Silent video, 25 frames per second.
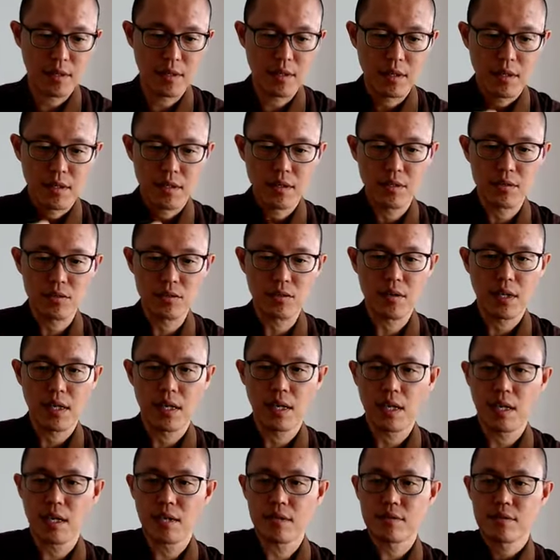So I
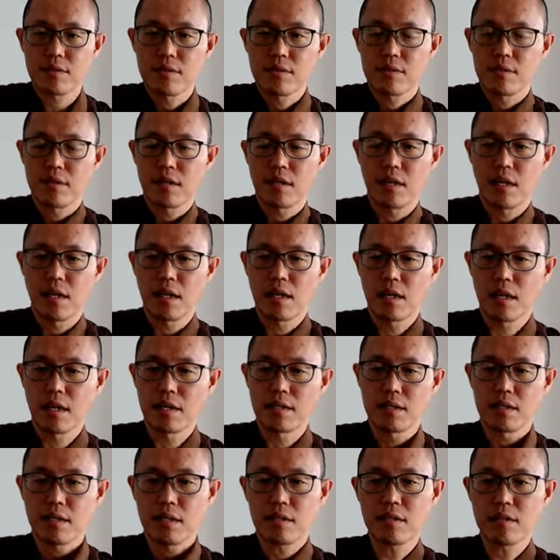asked, I
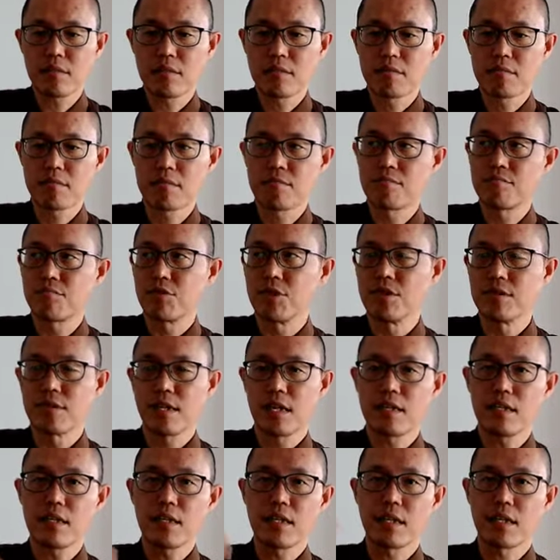didn't present
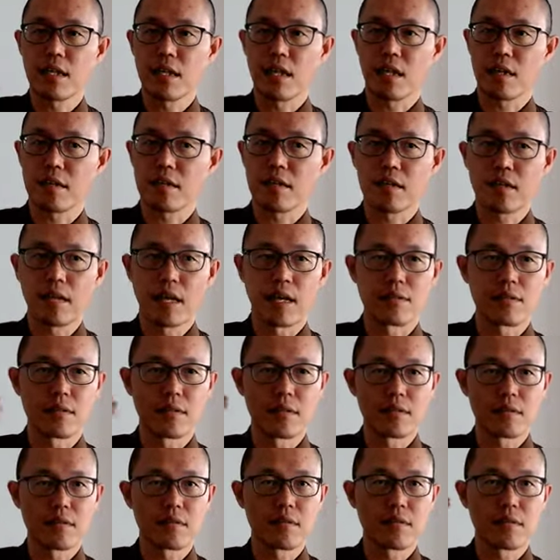it like as a
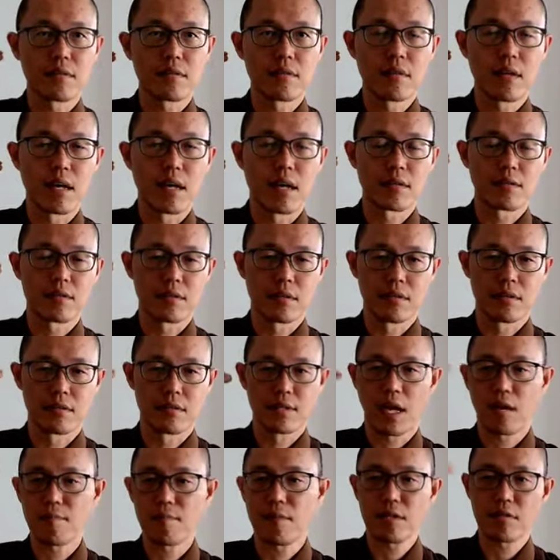
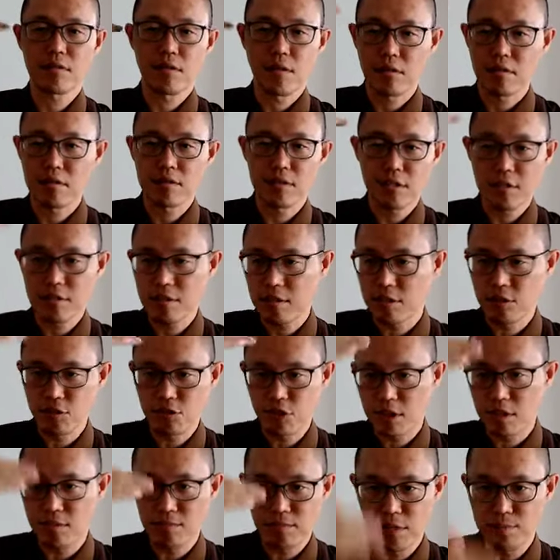Dharma talk
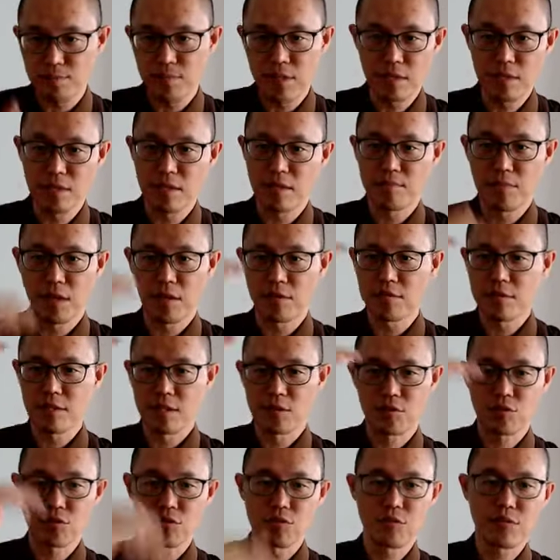teaching people about the
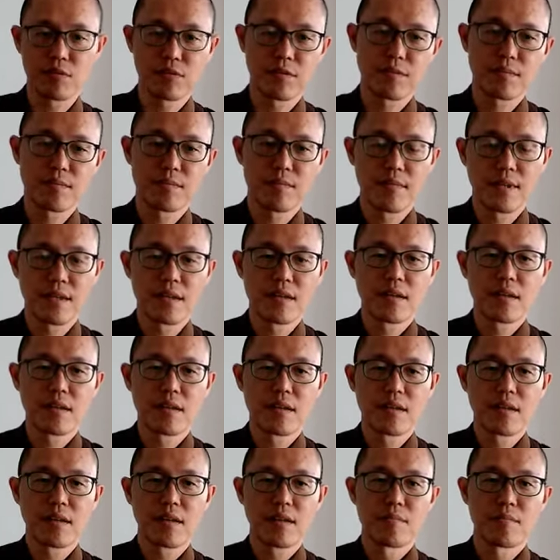truth,
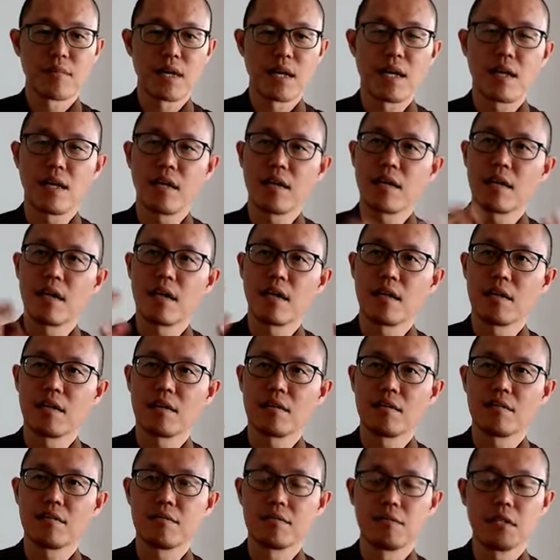but
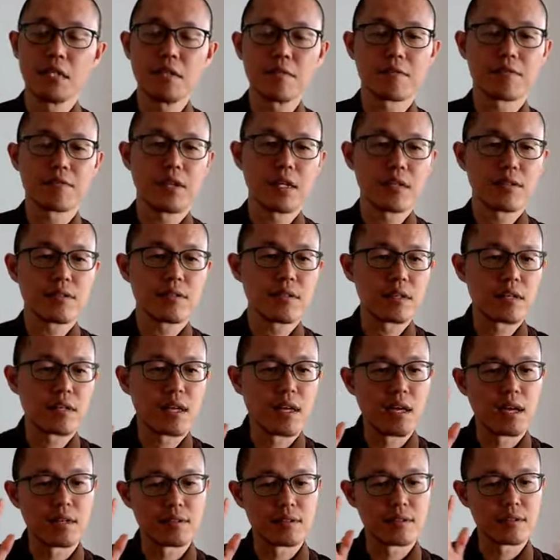I rephrase it
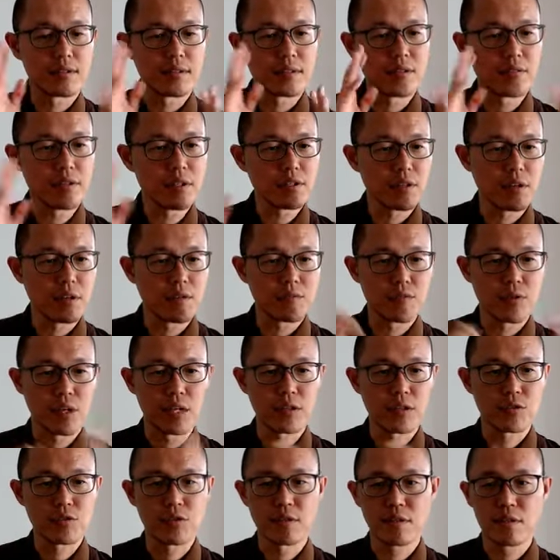as a series of
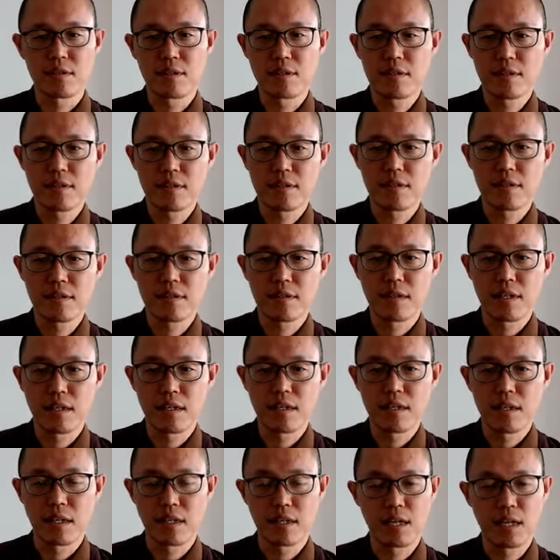questions,
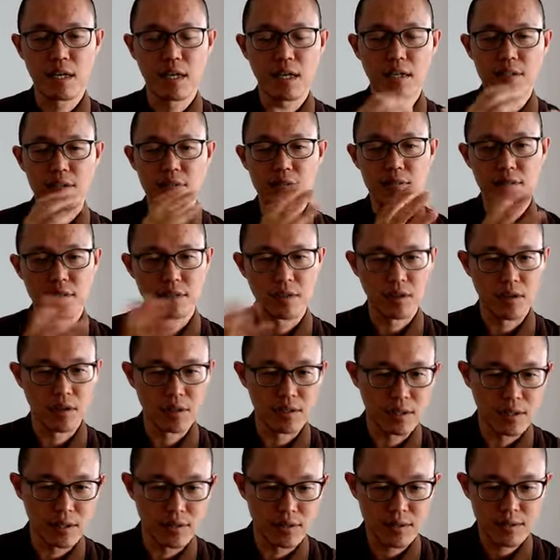and I asked the
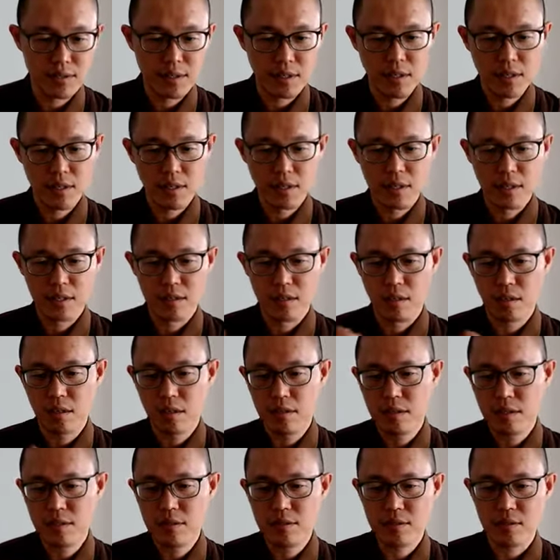audience. The
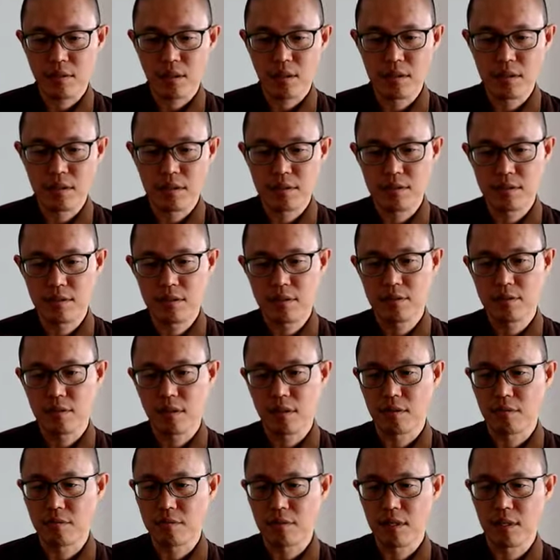audience consists
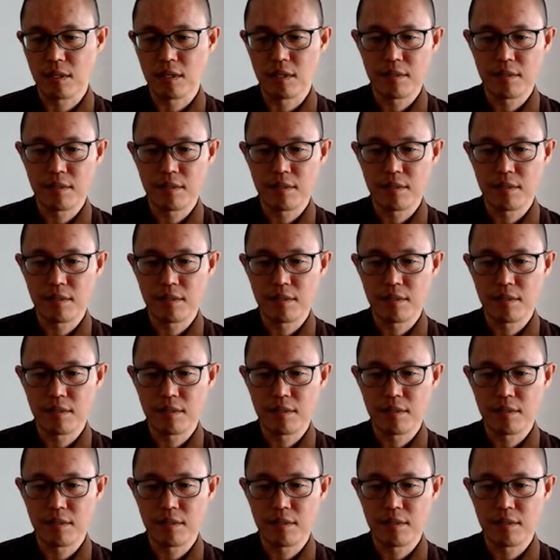of the